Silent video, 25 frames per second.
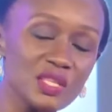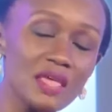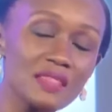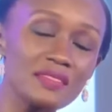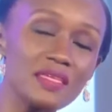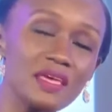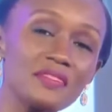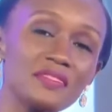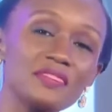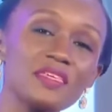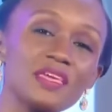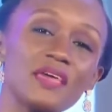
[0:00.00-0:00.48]

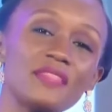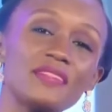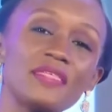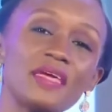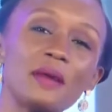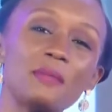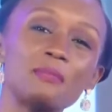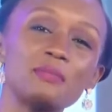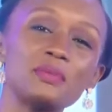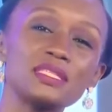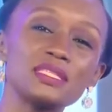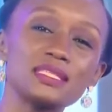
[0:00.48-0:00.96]
whether they think
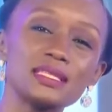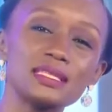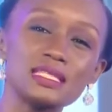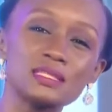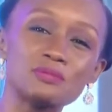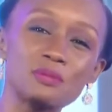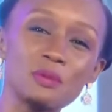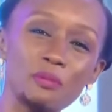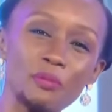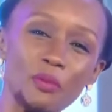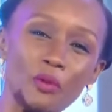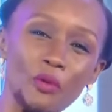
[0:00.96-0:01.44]
they are
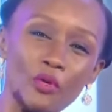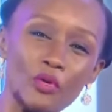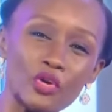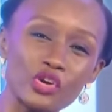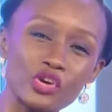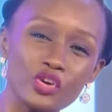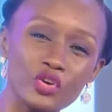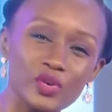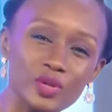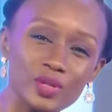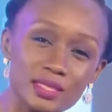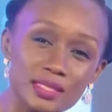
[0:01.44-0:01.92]
business people
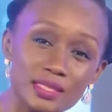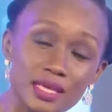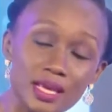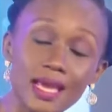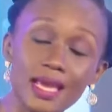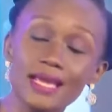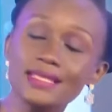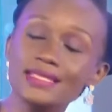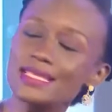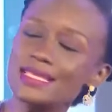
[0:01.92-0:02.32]
or not.